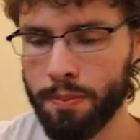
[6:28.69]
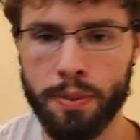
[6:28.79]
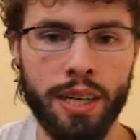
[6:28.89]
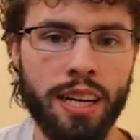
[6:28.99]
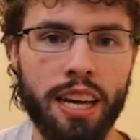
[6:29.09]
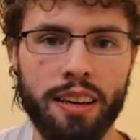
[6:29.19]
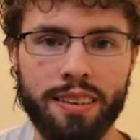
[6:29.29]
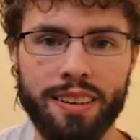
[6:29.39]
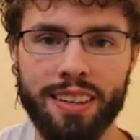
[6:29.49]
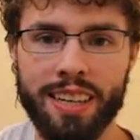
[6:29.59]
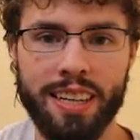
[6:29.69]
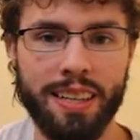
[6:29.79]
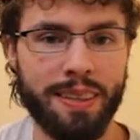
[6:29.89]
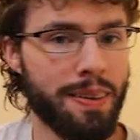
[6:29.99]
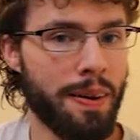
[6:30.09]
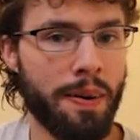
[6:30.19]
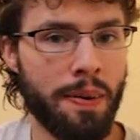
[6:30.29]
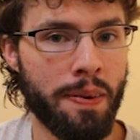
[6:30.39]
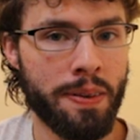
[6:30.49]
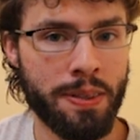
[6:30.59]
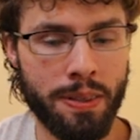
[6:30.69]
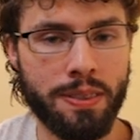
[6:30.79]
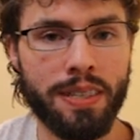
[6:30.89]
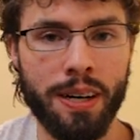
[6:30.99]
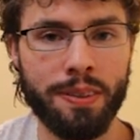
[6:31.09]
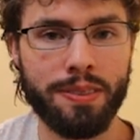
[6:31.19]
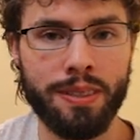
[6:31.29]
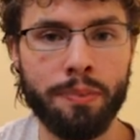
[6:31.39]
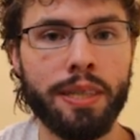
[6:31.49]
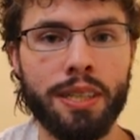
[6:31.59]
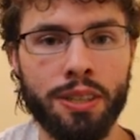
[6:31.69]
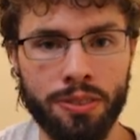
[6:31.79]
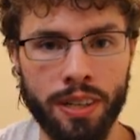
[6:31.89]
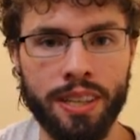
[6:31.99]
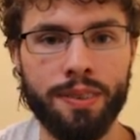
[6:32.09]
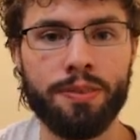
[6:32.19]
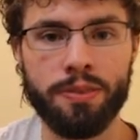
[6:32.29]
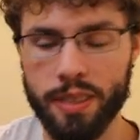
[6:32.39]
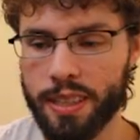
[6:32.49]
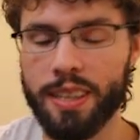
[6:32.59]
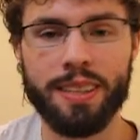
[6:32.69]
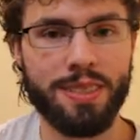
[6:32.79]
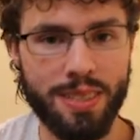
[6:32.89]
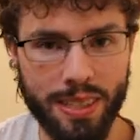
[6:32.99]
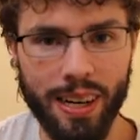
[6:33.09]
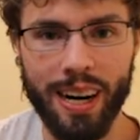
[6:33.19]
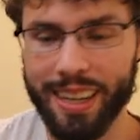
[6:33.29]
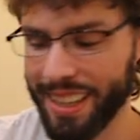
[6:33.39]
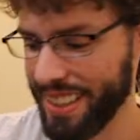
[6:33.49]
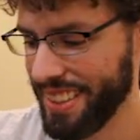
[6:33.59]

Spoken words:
But hey, turns out to be a great freaking shot.